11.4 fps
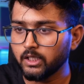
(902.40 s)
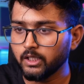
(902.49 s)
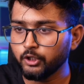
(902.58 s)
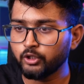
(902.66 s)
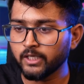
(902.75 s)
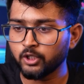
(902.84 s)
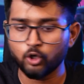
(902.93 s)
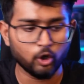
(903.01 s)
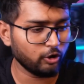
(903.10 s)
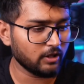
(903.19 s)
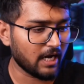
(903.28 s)
you can
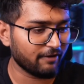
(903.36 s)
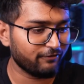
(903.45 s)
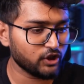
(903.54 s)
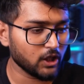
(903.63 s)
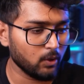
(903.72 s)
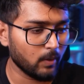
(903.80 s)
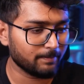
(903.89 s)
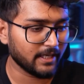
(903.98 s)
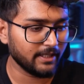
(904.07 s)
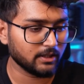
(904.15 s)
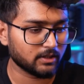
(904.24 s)
go to the official
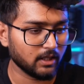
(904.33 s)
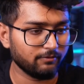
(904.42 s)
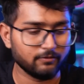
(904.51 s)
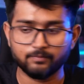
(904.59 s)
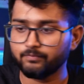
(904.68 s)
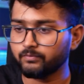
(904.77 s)
website itself,